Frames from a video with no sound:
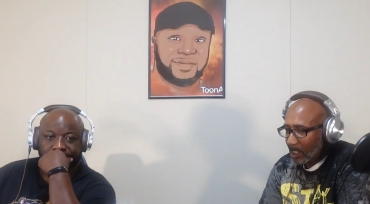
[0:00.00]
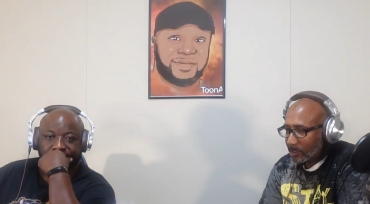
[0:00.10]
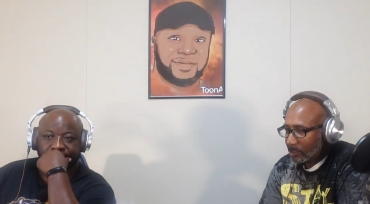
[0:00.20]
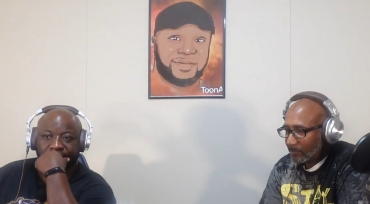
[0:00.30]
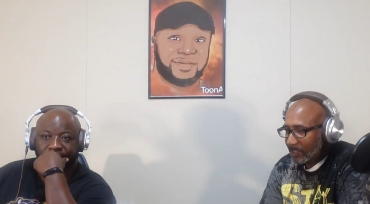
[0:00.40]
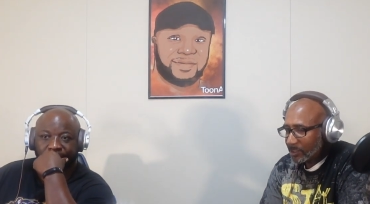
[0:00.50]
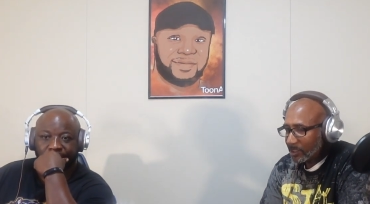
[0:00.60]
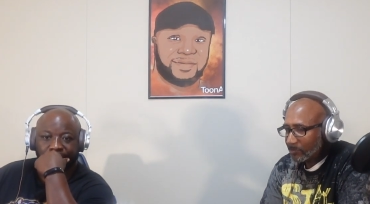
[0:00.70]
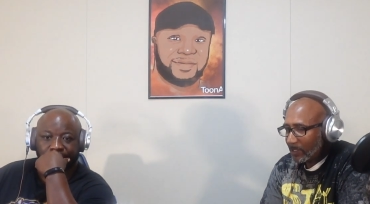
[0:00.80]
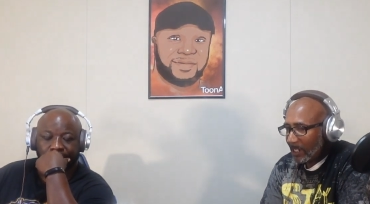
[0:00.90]
Speaker 1: to me,
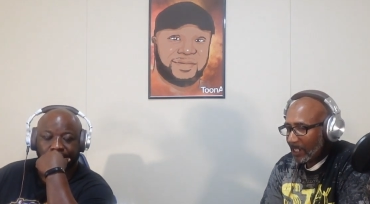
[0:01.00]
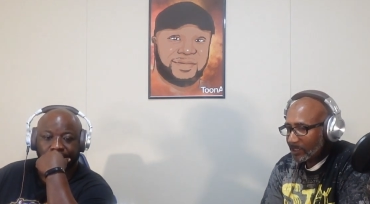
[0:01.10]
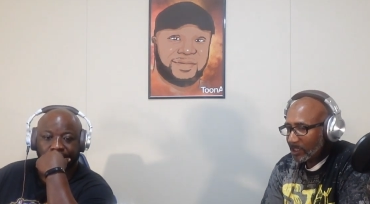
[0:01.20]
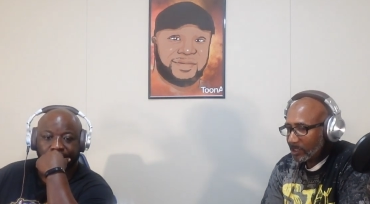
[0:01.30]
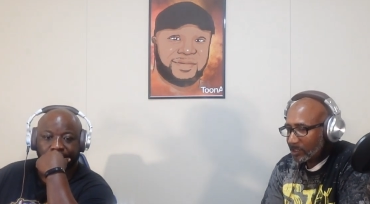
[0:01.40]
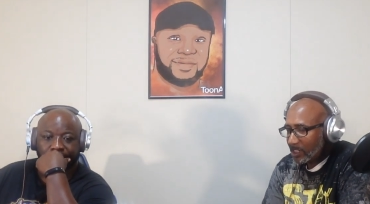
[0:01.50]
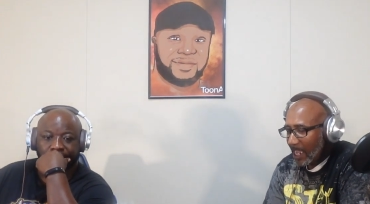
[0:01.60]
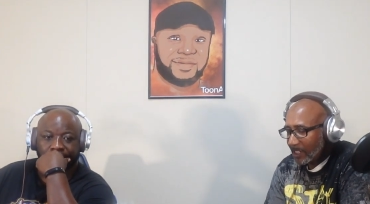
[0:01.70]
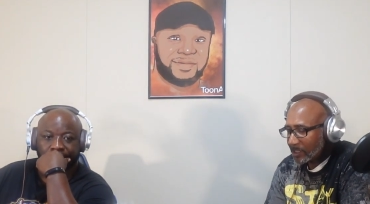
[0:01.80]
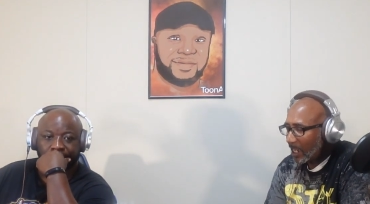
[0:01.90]
she really she she
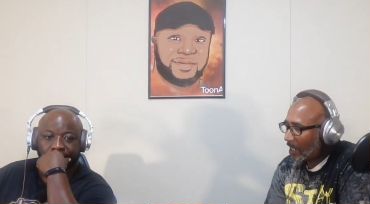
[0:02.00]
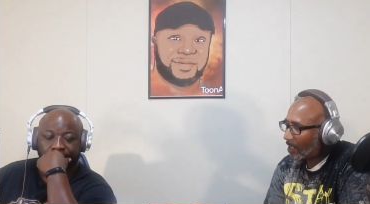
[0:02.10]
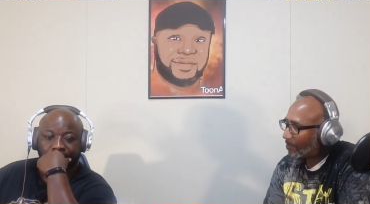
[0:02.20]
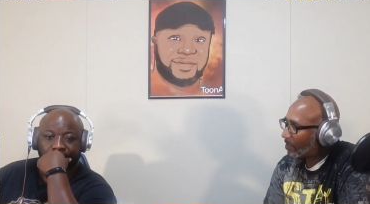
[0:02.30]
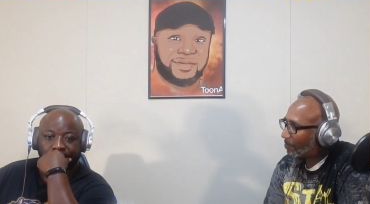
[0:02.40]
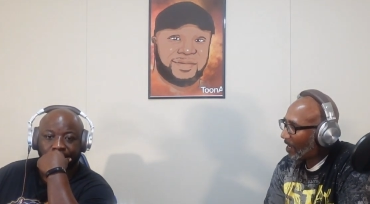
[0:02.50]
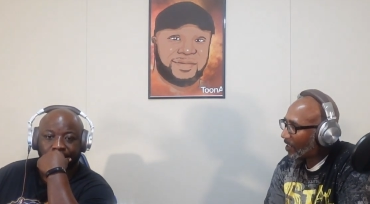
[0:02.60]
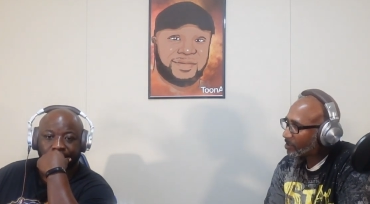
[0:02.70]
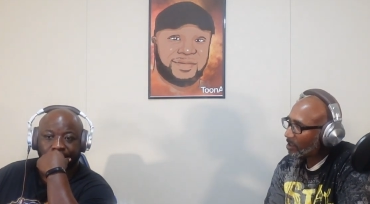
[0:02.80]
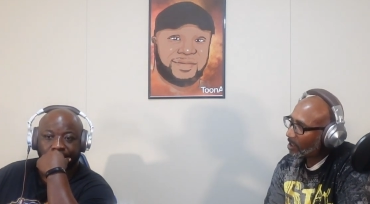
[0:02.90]
has to have a
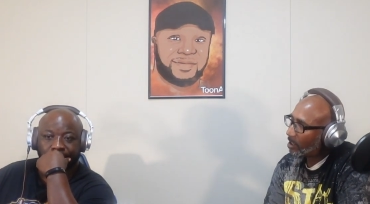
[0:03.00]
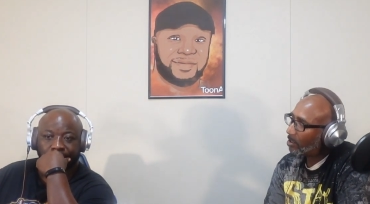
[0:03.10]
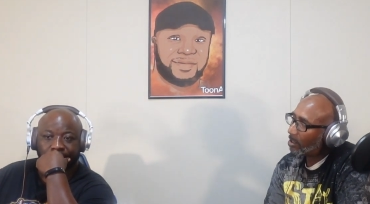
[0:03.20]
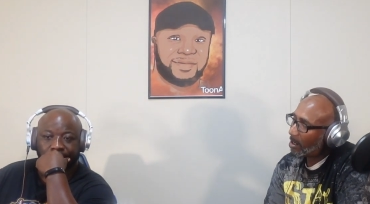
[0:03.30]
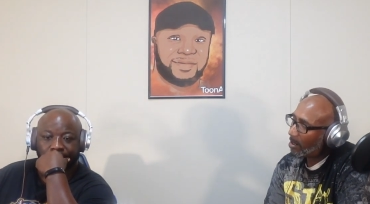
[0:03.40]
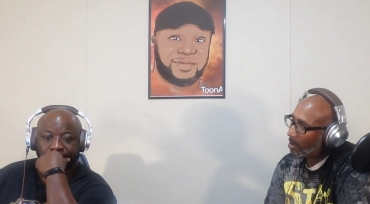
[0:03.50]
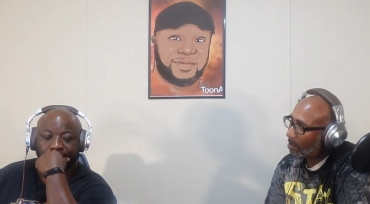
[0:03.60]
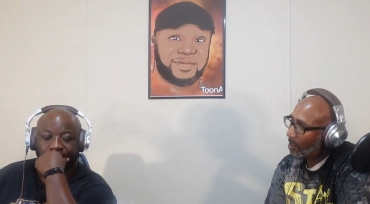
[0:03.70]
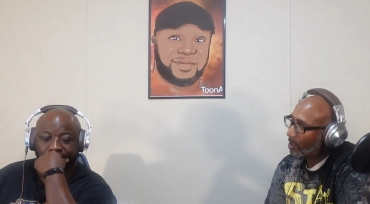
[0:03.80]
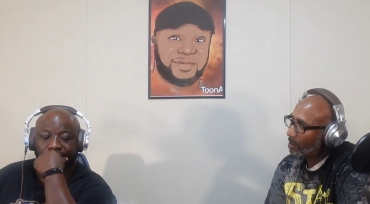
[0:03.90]
passion in her
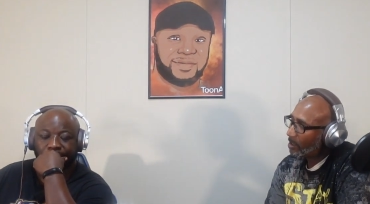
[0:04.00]
heart